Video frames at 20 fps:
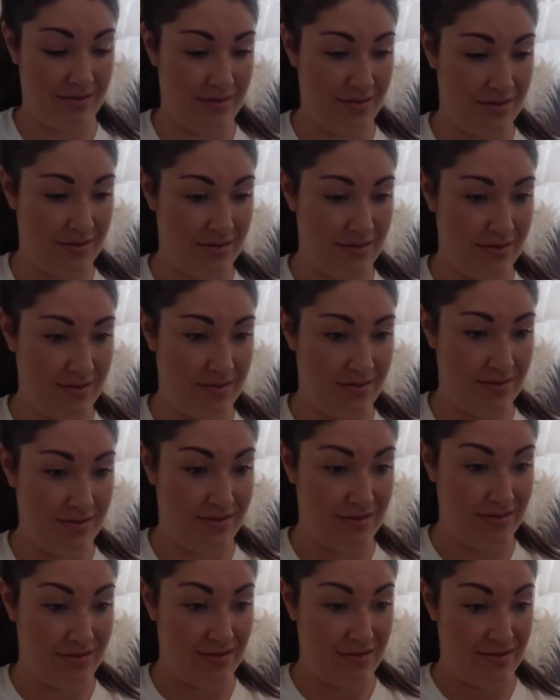
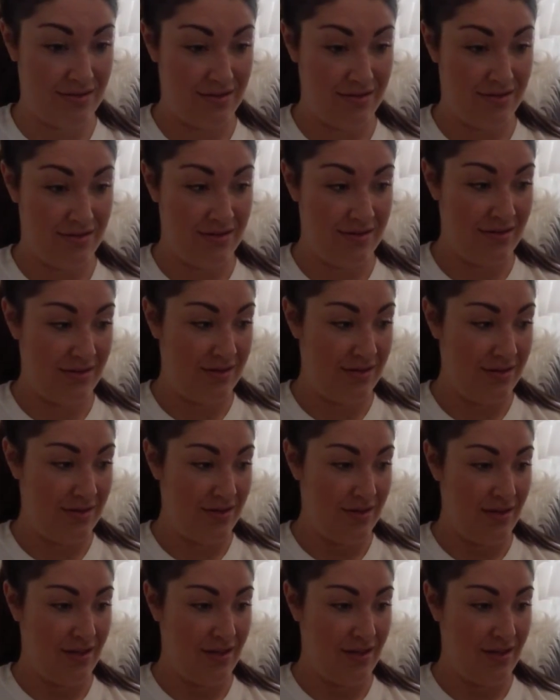[no speech]